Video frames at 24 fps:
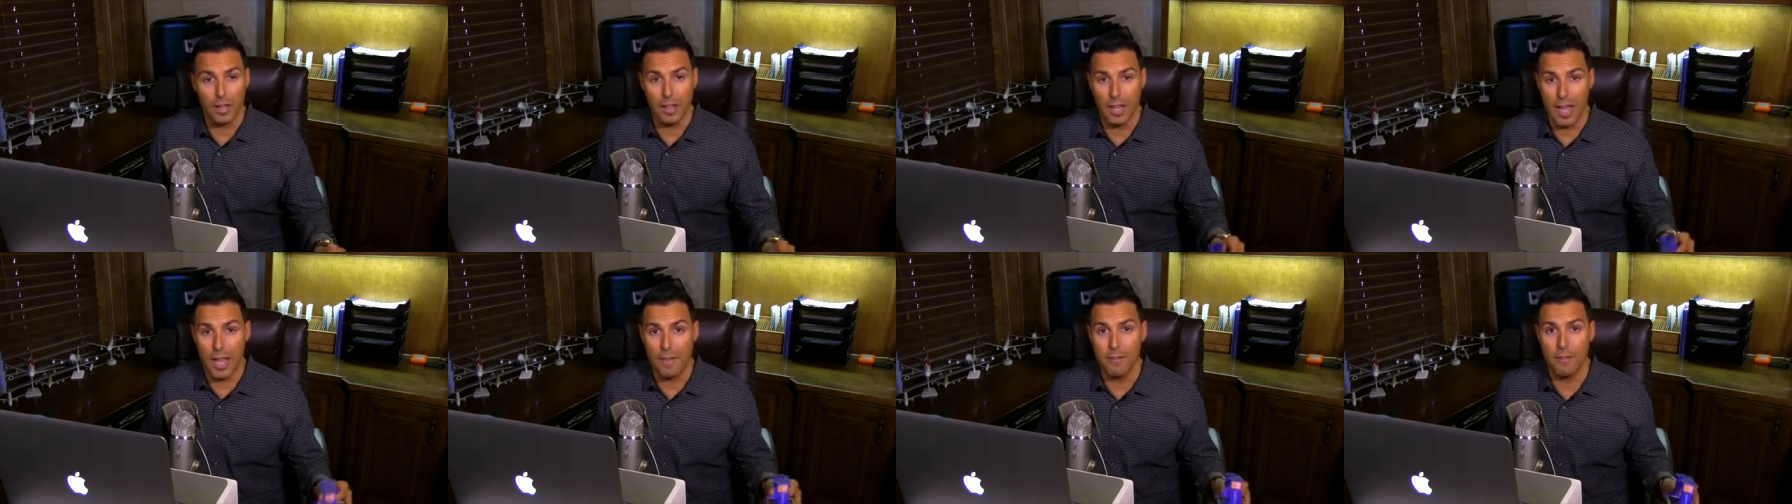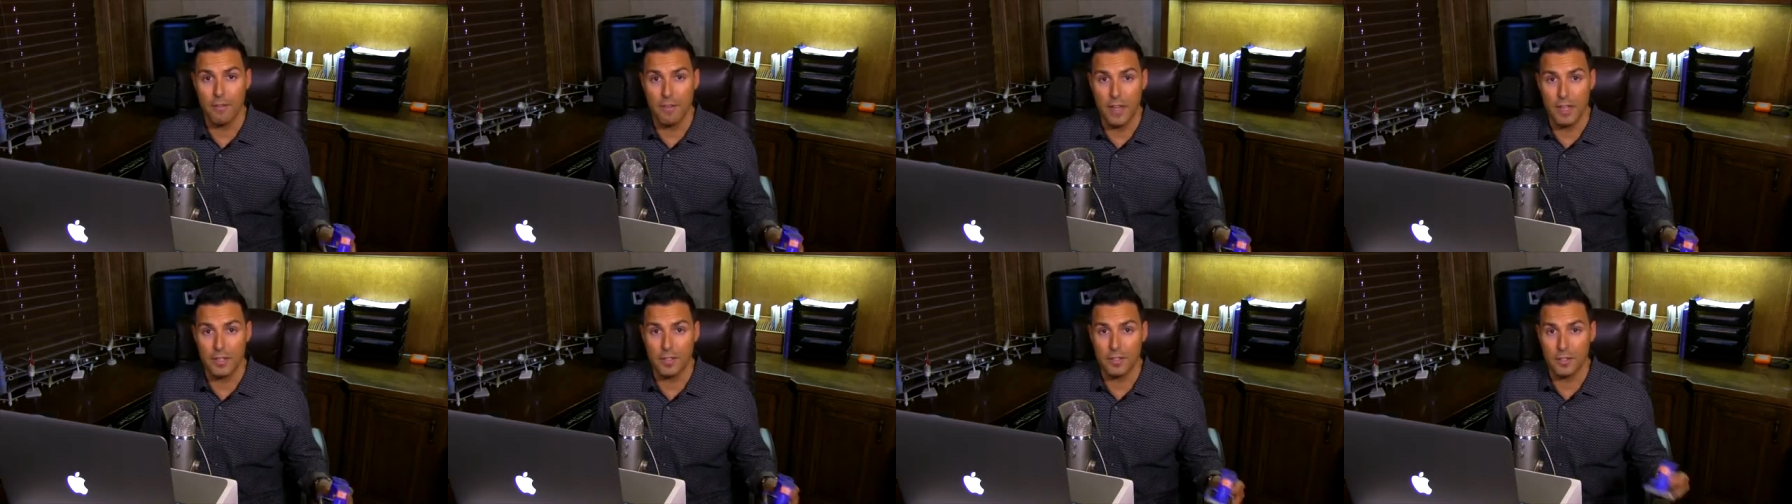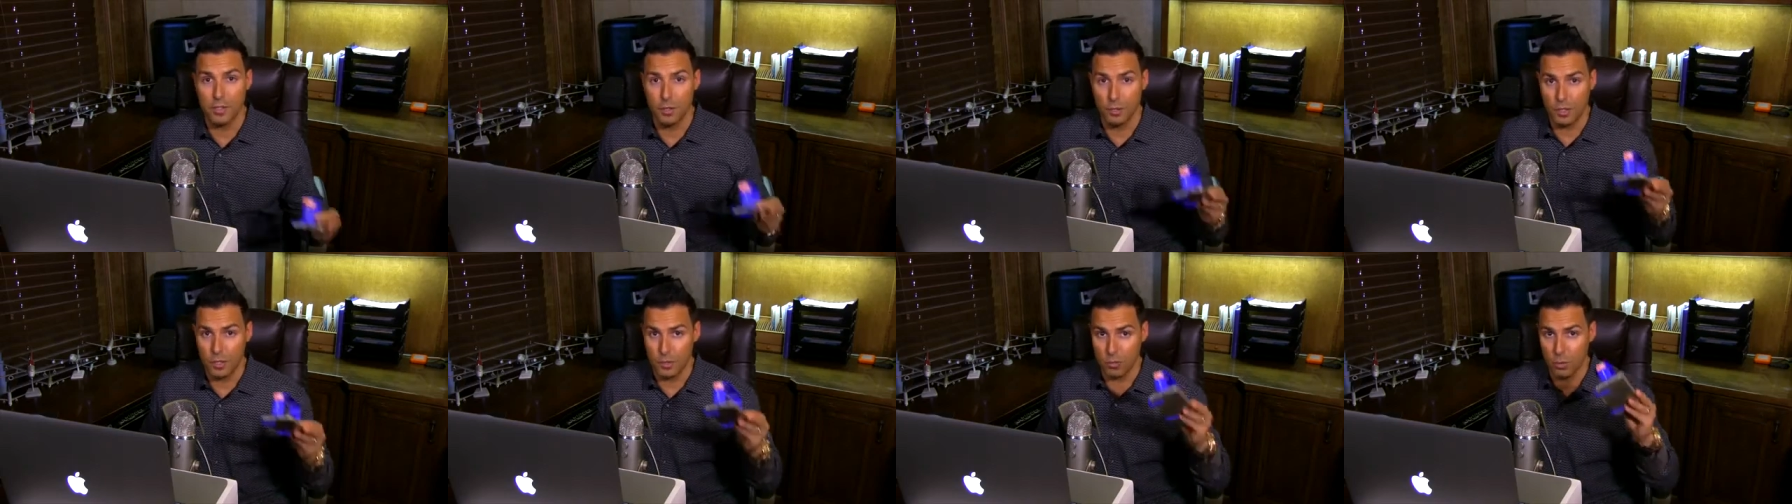live events
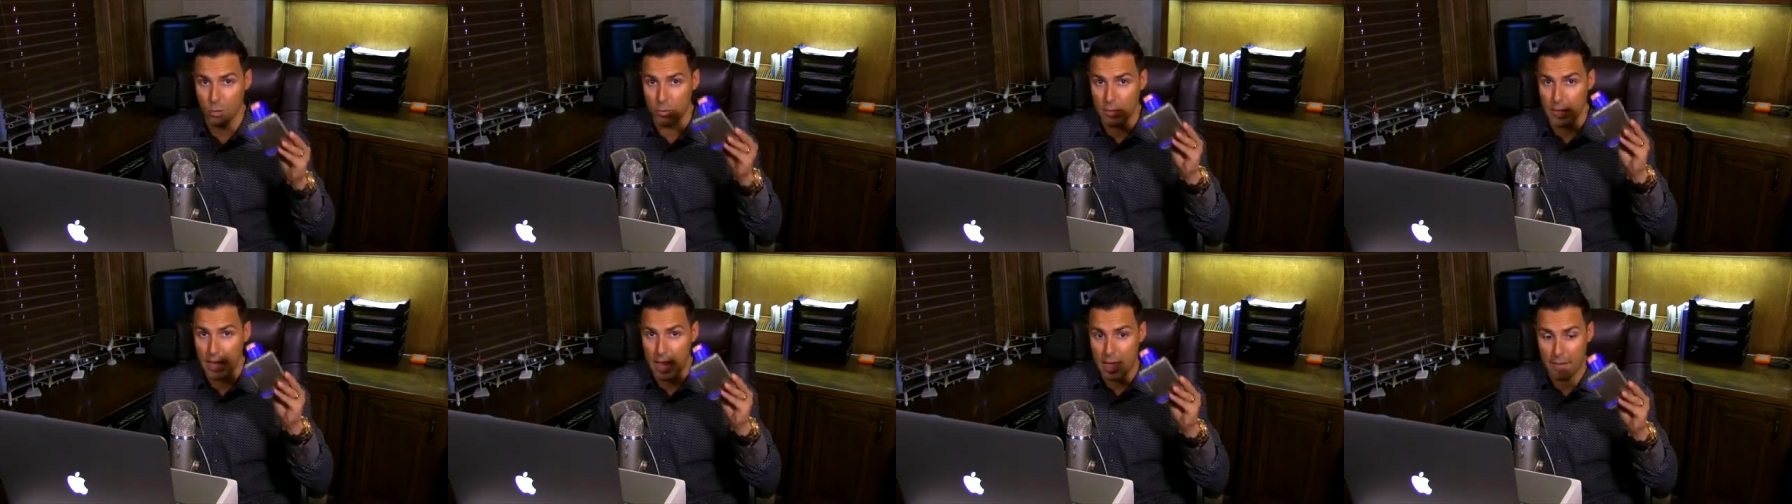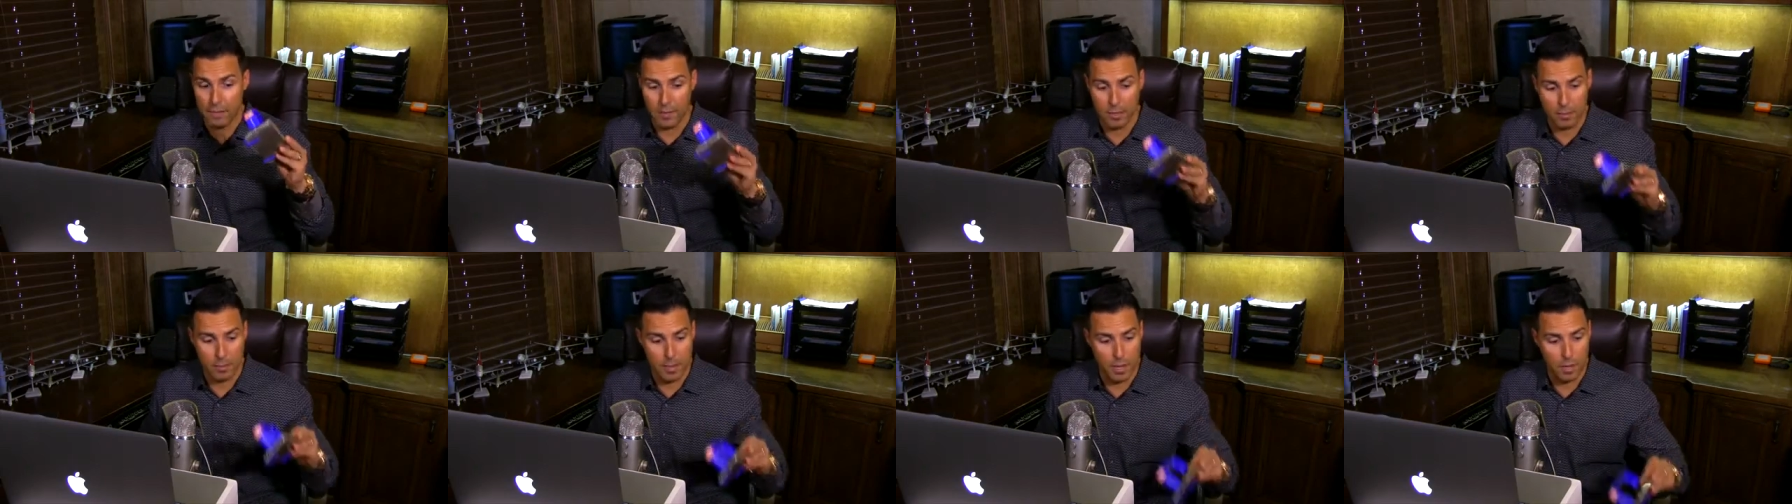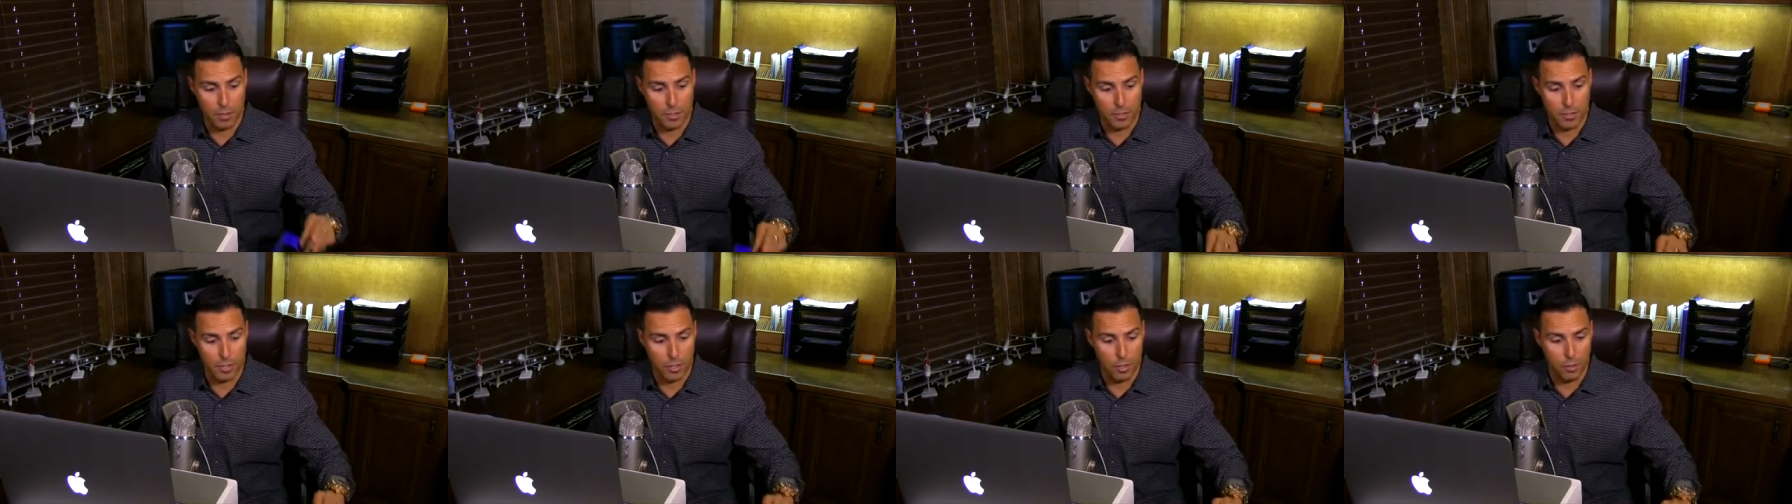too, because we'll be having them
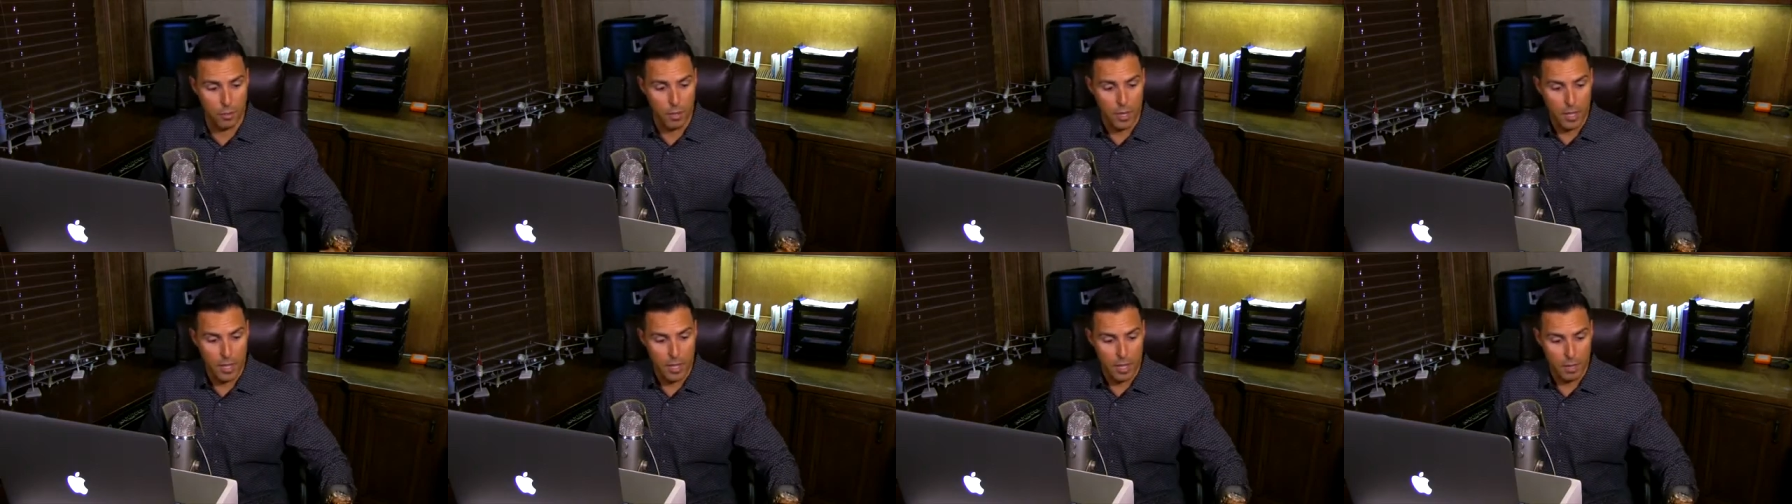there too.